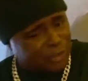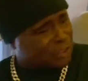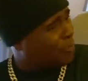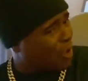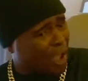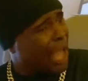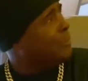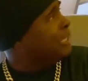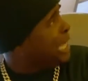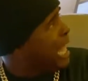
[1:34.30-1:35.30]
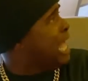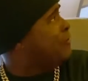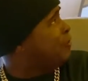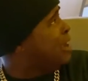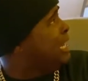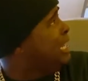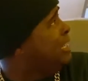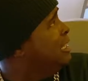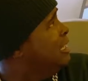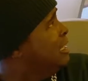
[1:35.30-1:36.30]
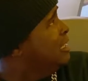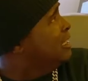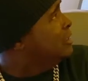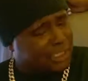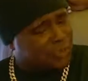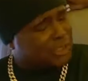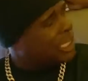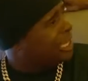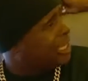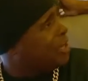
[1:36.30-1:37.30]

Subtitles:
First of all, I'm live, Ronnie. This was taken